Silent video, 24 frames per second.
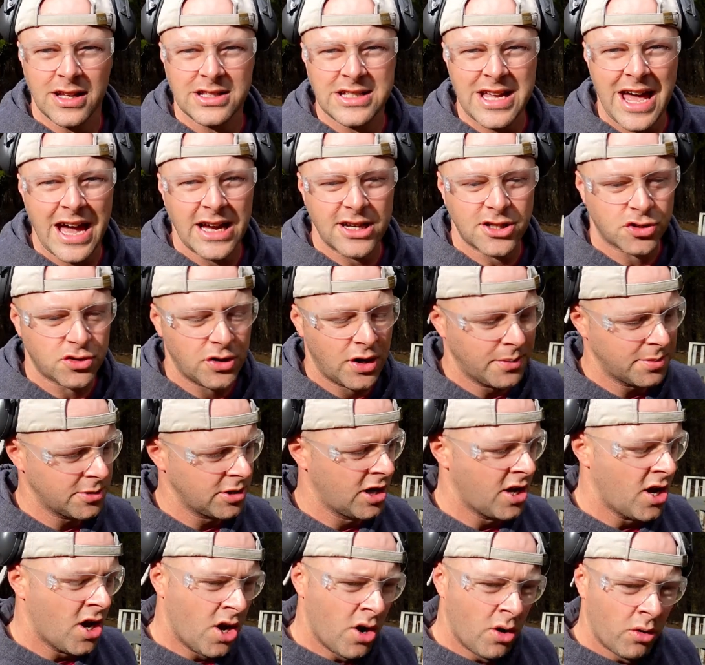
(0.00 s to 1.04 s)
tack strips.
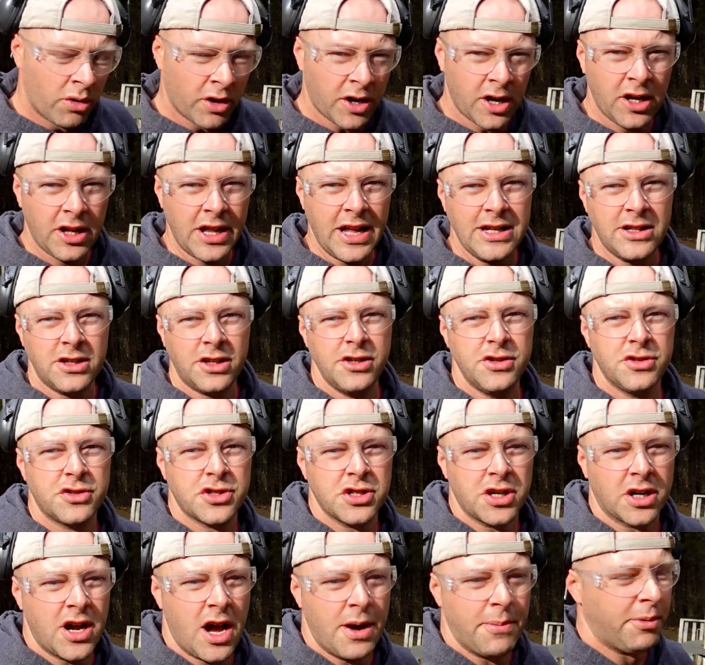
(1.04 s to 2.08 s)
We're gonna let loose
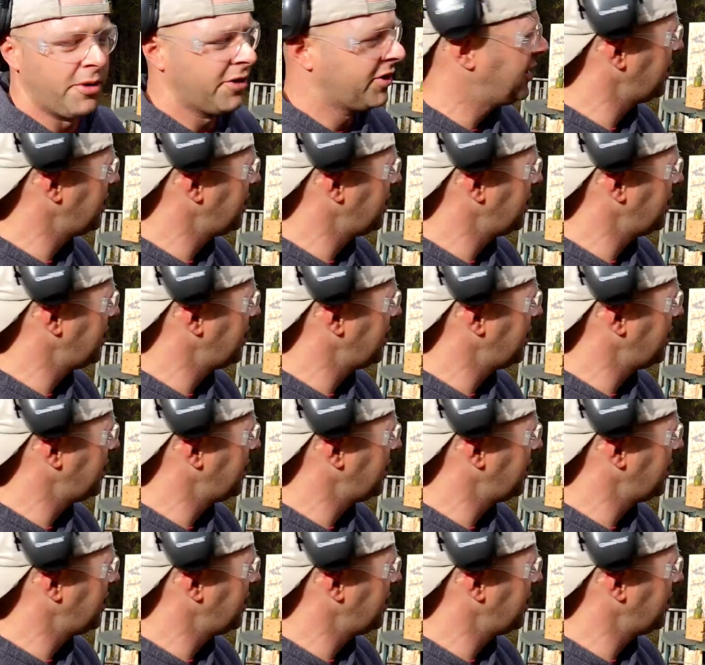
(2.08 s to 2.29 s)
a couple of